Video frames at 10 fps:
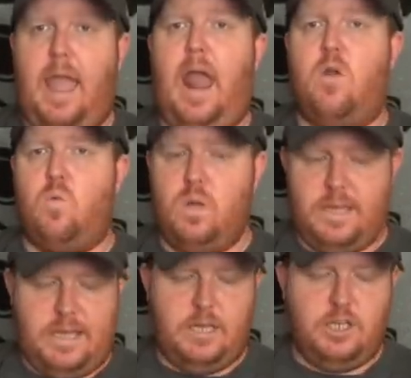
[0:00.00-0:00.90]
and
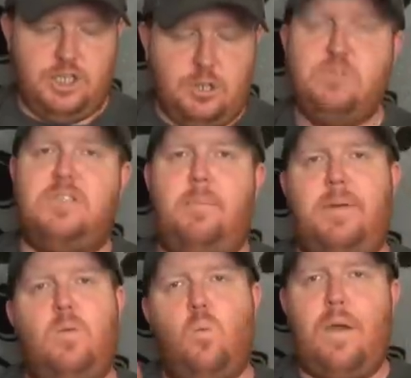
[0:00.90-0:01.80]
really do
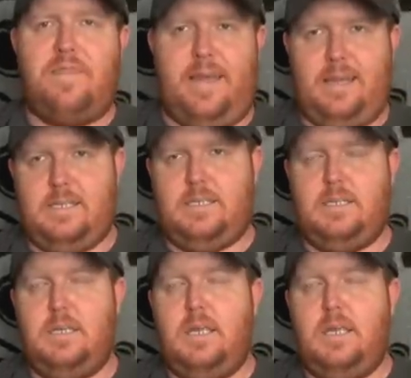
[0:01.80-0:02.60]
something with it.